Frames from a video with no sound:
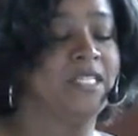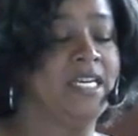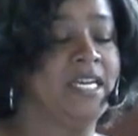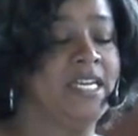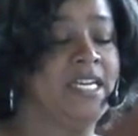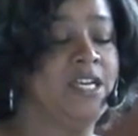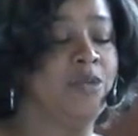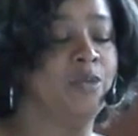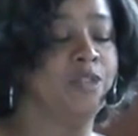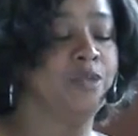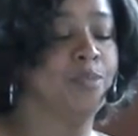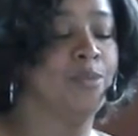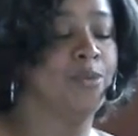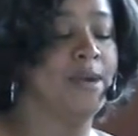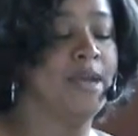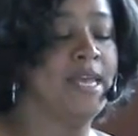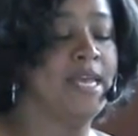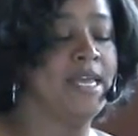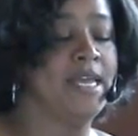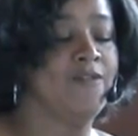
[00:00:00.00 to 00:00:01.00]
and he was
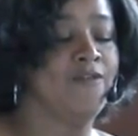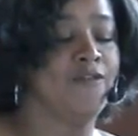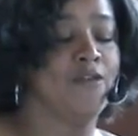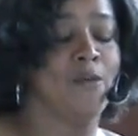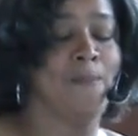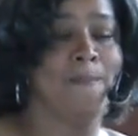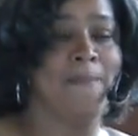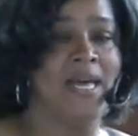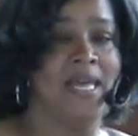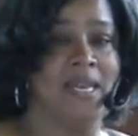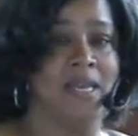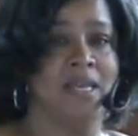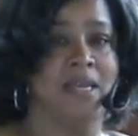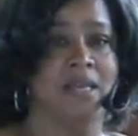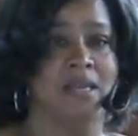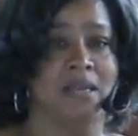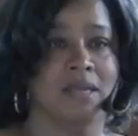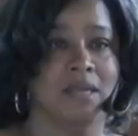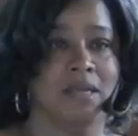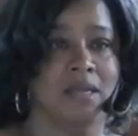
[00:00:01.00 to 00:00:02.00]
praying for
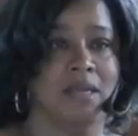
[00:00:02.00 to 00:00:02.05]
money